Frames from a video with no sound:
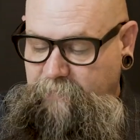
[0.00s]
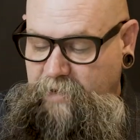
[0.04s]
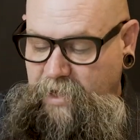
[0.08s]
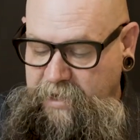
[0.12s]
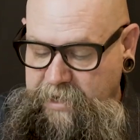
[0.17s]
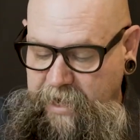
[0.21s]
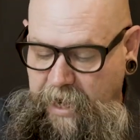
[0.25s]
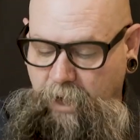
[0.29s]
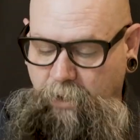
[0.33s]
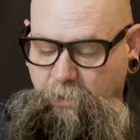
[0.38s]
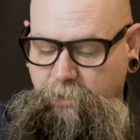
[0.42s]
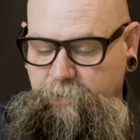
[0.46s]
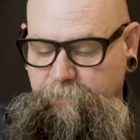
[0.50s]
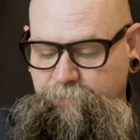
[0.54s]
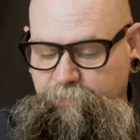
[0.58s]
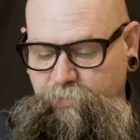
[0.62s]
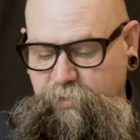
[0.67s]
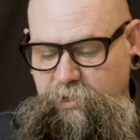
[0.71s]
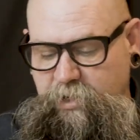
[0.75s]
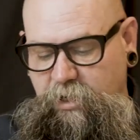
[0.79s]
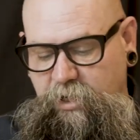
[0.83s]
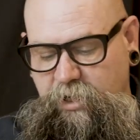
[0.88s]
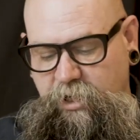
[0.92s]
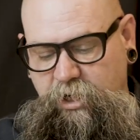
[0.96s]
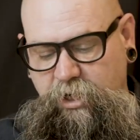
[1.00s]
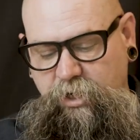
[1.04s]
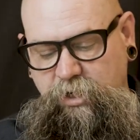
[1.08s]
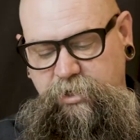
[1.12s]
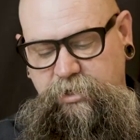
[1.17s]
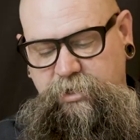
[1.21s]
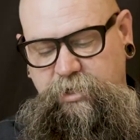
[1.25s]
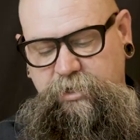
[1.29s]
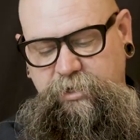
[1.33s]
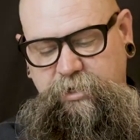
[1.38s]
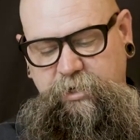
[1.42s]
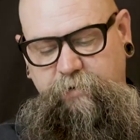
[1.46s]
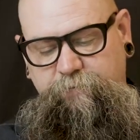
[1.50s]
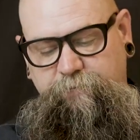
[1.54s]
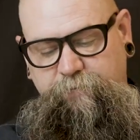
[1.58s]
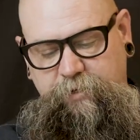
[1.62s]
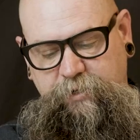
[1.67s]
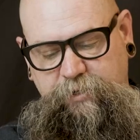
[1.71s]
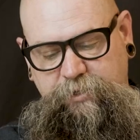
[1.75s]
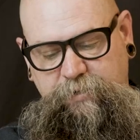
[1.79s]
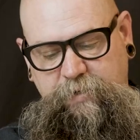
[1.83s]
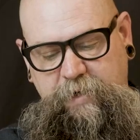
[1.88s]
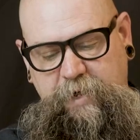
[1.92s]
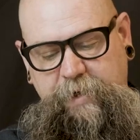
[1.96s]
Now, here's the
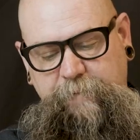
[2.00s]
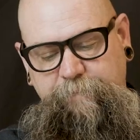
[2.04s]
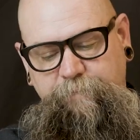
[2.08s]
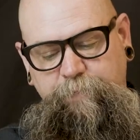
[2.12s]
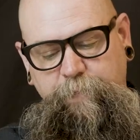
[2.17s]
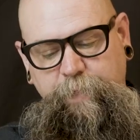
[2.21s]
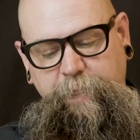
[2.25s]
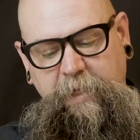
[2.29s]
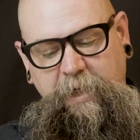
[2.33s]
difference, right?